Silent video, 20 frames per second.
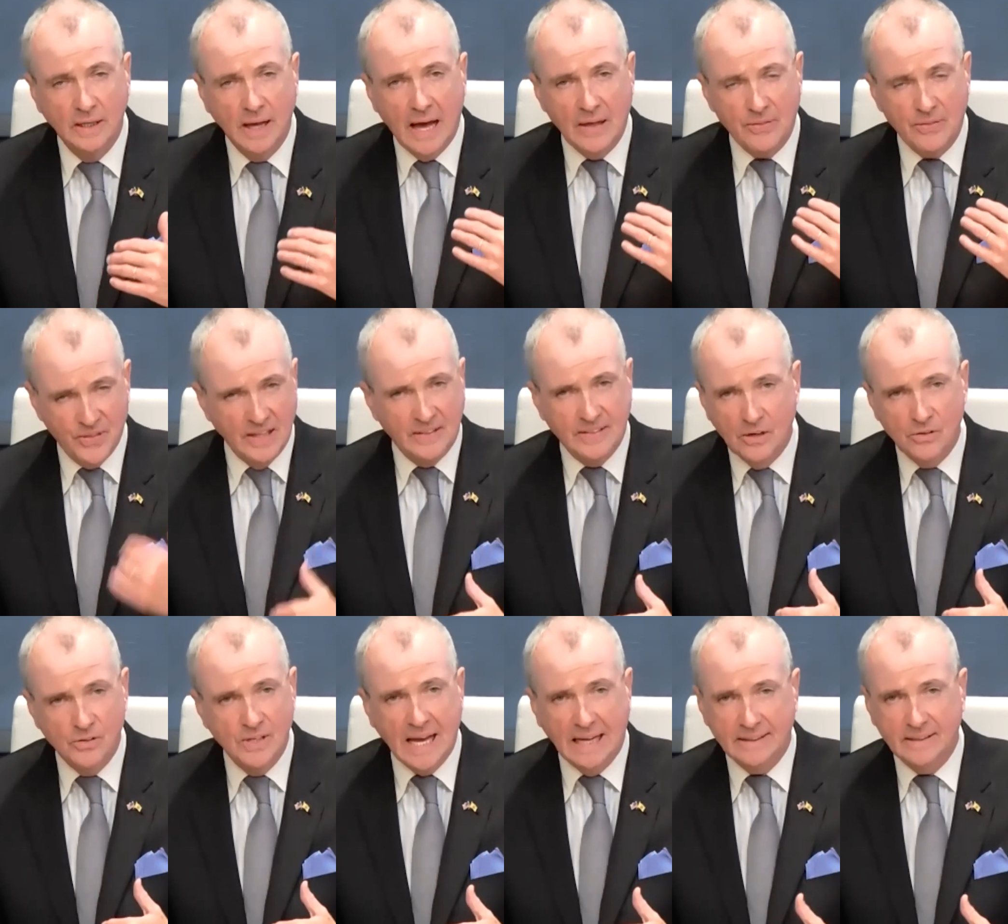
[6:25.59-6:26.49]
I think
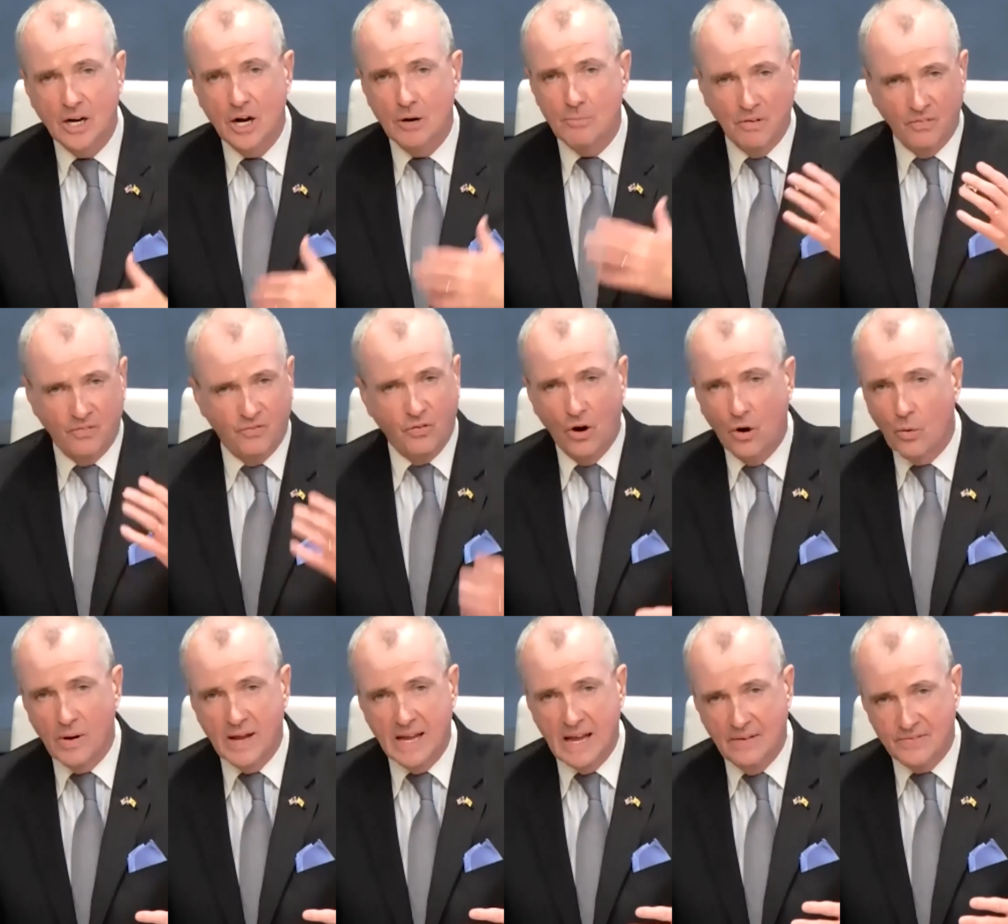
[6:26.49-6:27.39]
they'll get there before
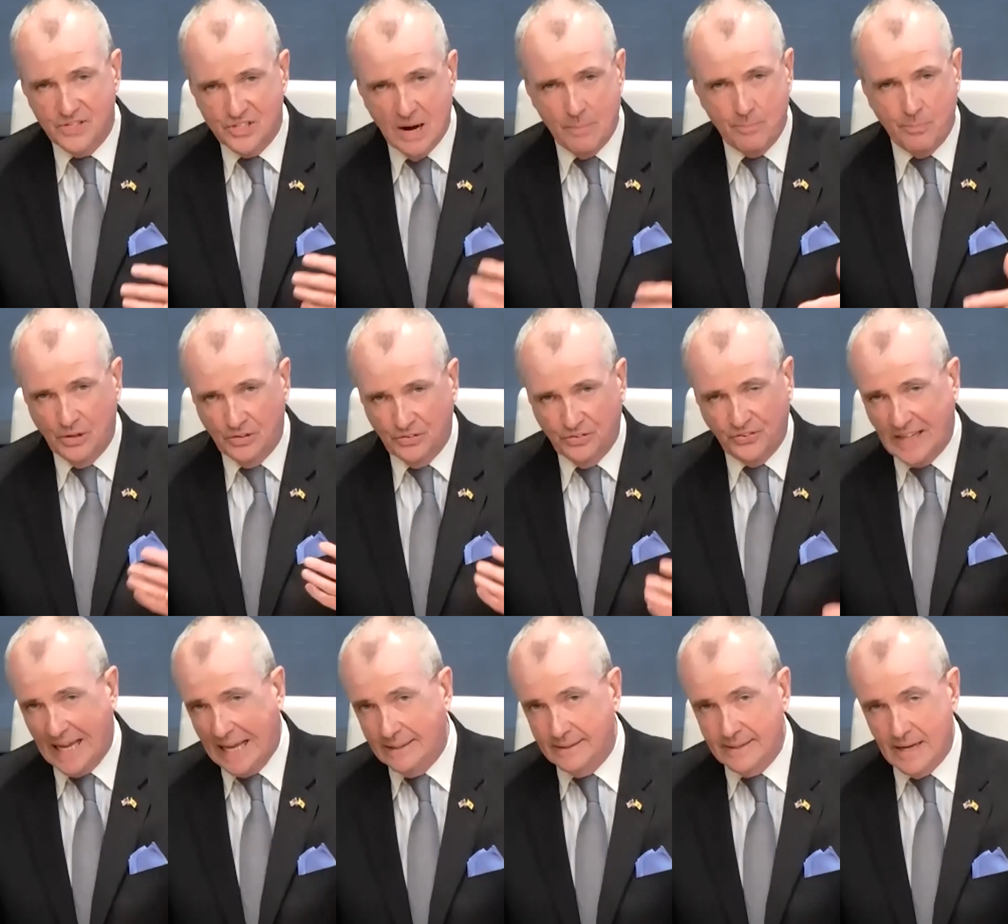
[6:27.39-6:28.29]
we have separate
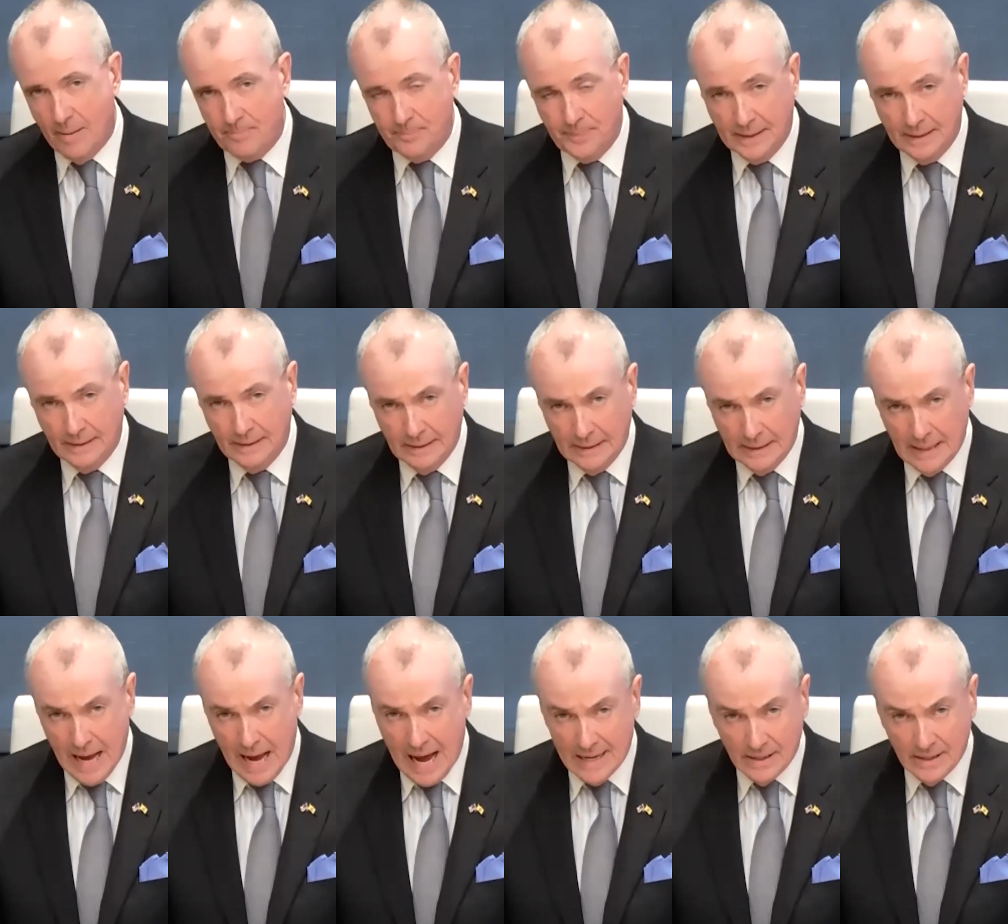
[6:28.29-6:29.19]
stand up
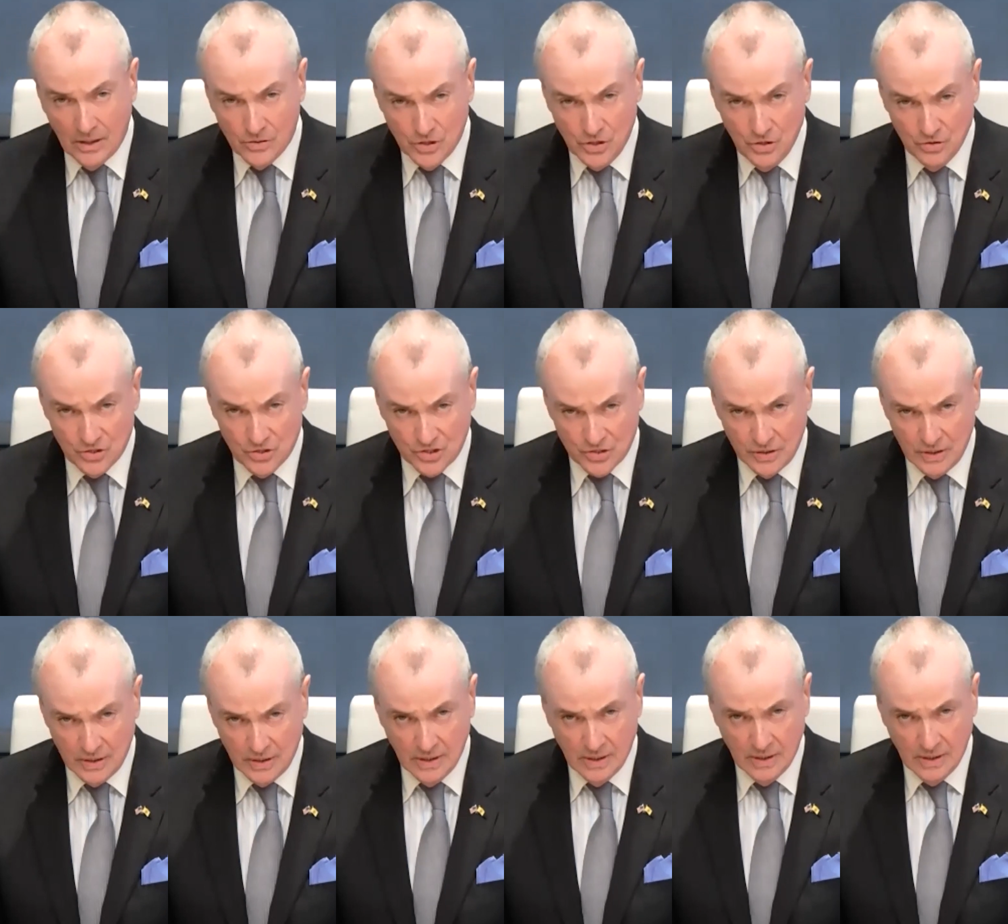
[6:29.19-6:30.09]
adult use